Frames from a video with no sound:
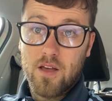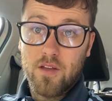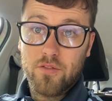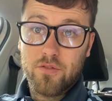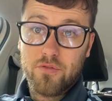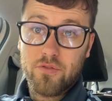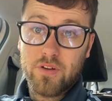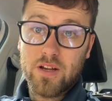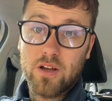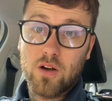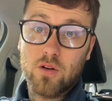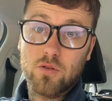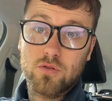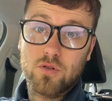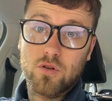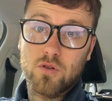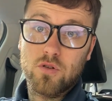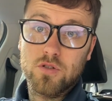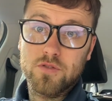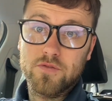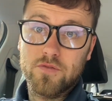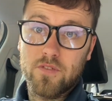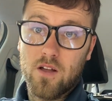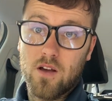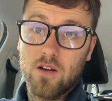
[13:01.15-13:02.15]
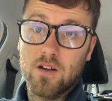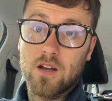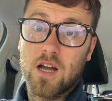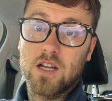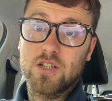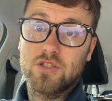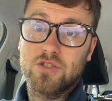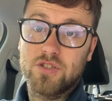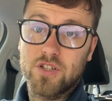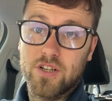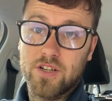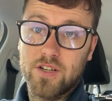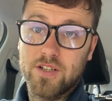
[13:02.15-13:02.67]
3-hole course vlog
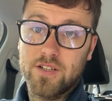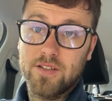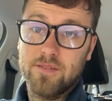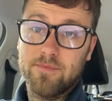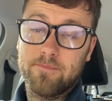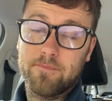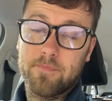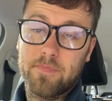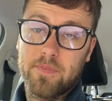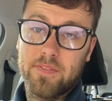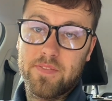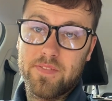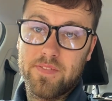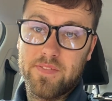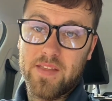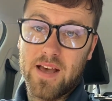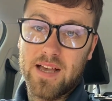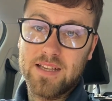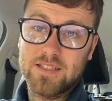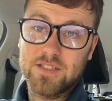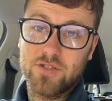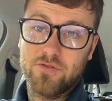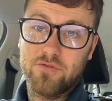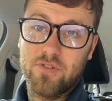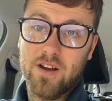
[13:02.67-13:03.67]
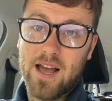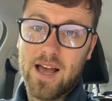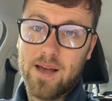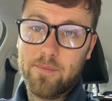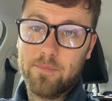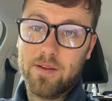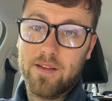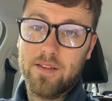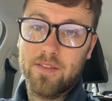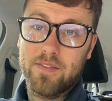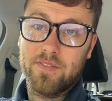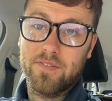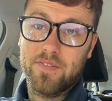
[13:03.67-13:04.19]
done. That's a wrap.
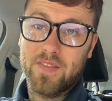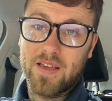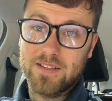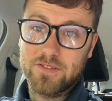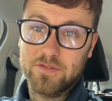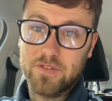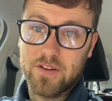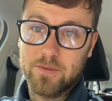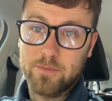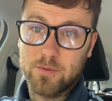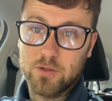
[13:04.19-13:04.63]
Thanks very